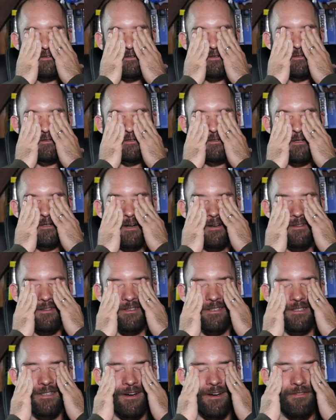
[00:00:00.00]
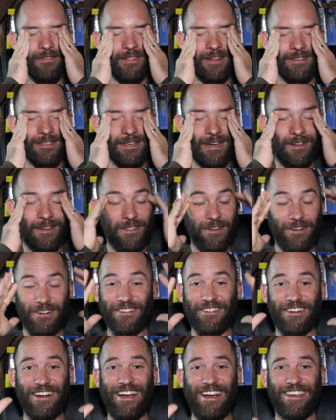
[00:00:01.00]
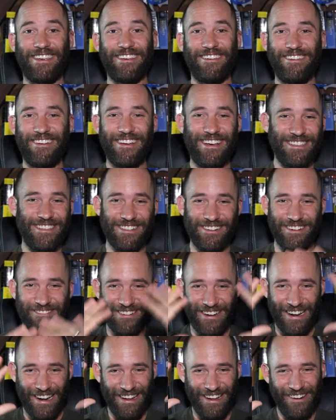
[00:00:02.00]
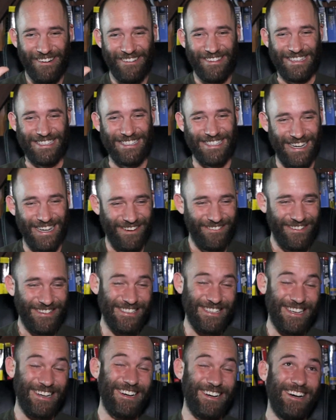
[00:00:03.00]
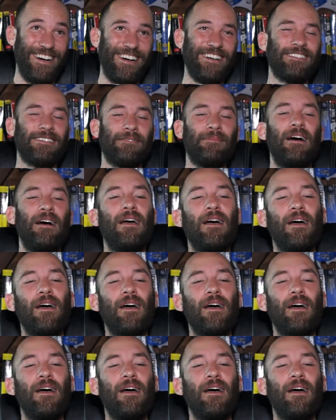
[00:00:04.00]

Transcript: cool. All the stuff that is out there to track you. You guys don't even know this stuff. It's awesome.